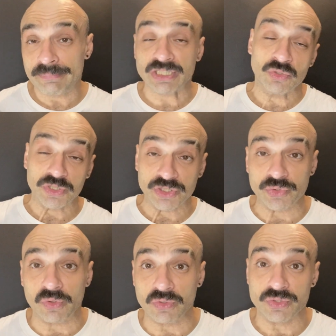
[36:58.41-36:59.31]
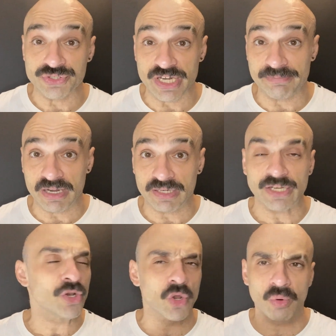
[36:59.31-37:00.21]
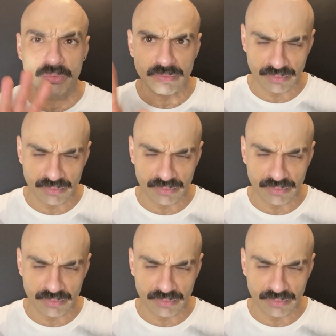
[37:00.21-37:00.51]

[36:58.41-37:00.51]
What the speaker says: but she wanted to go to sleep early. I don't know.